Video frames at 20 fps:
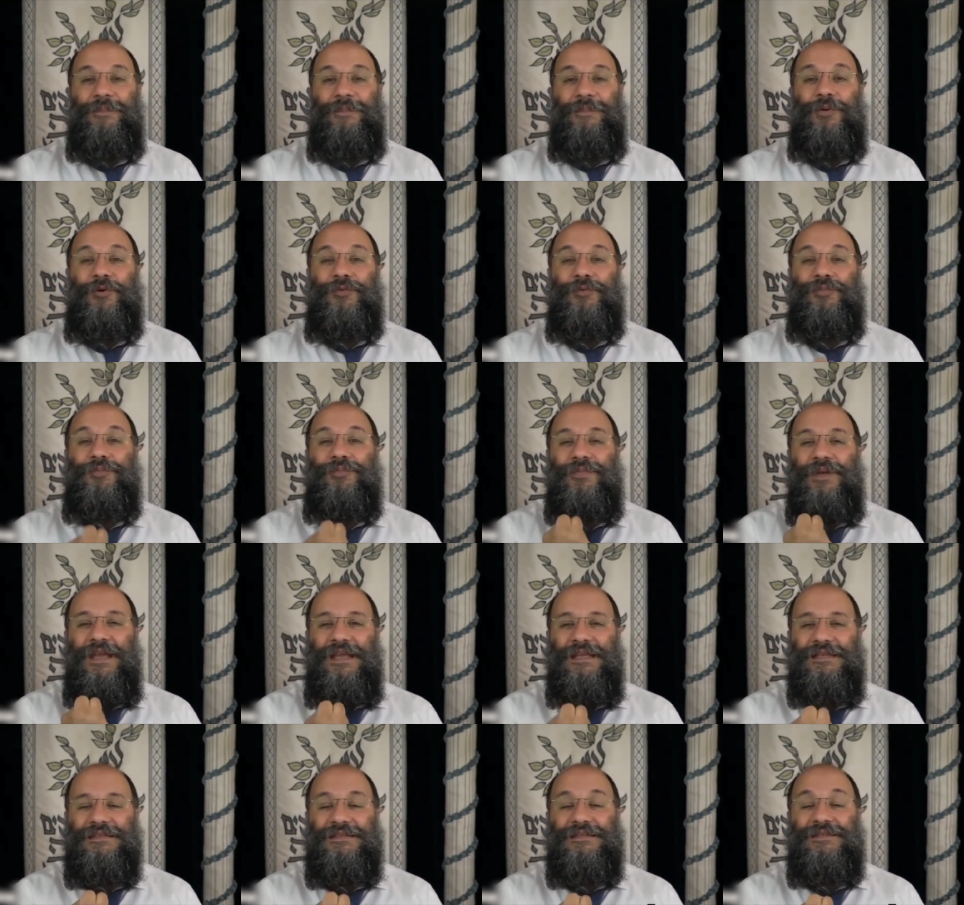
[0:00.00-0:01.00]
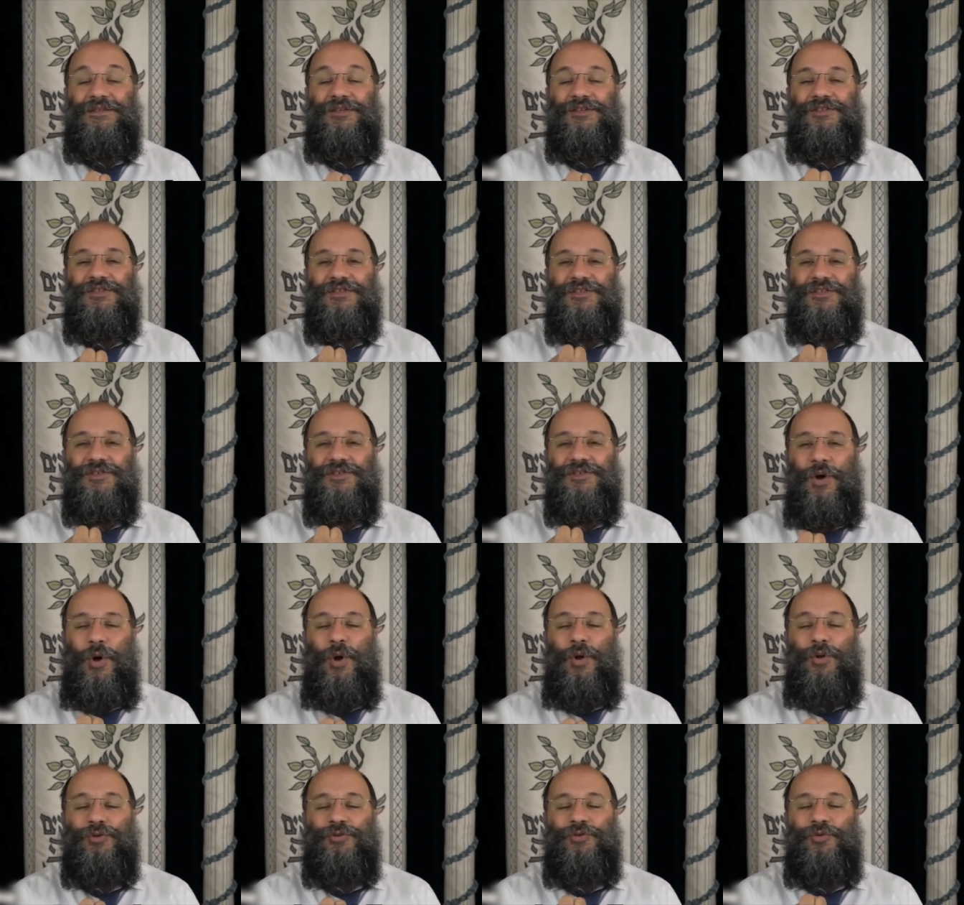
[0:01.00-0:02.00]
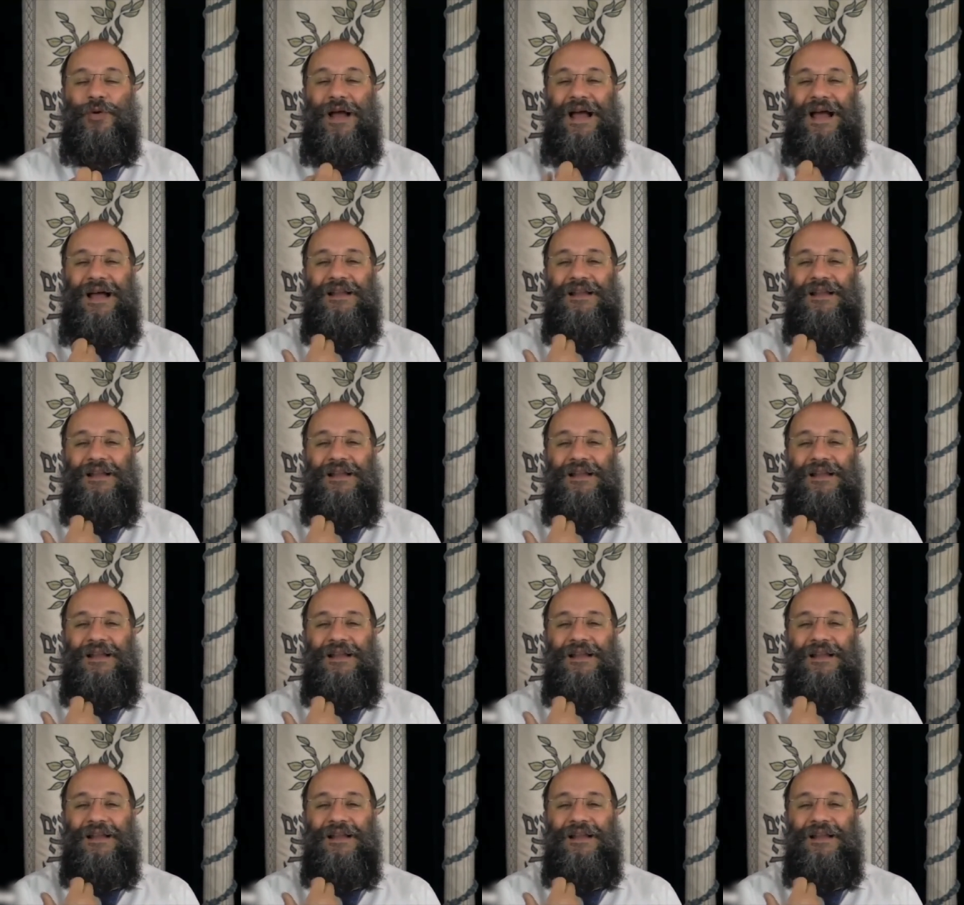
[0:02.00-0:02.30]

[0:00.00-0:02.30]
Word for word: permits the soul to